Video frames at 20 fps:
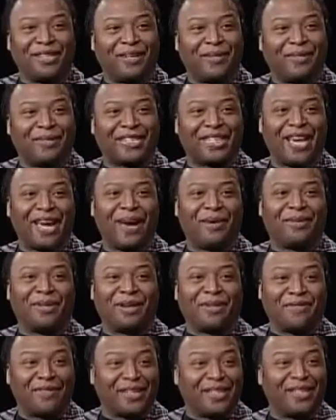in love with the camera, and
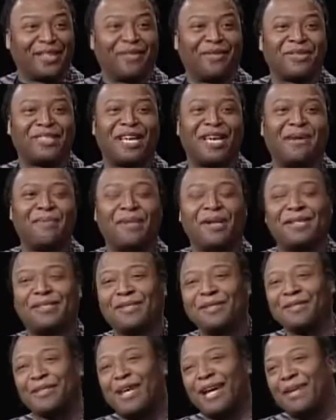I fell in love with taking
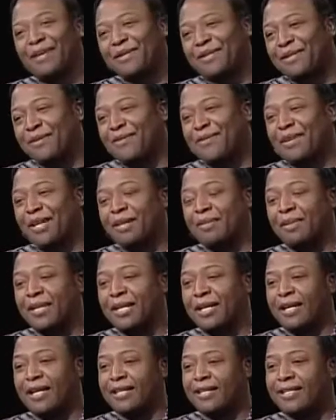pictures. And it was so funny
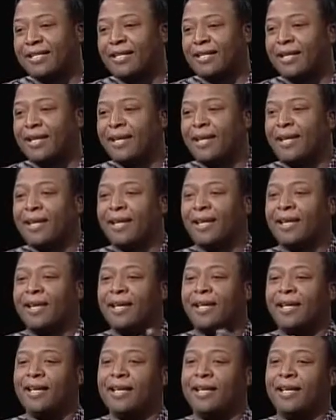because
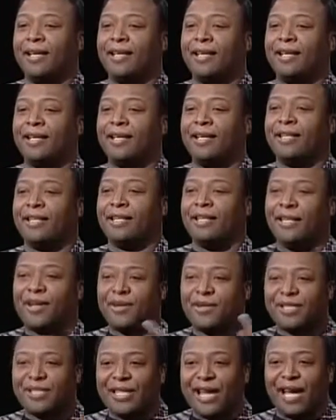
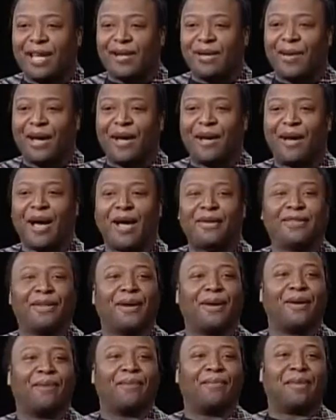years later,
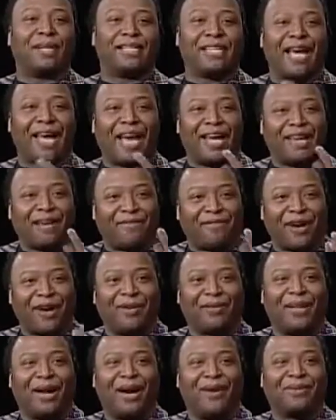after my dad had
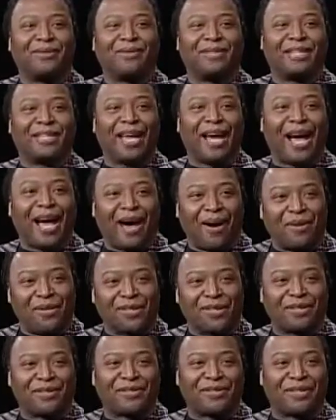found out that I was
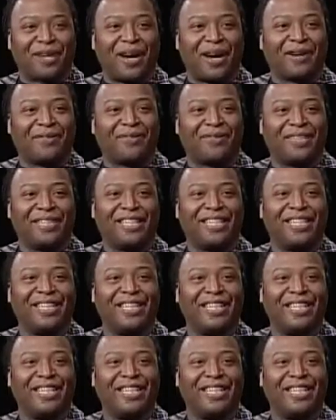into photography,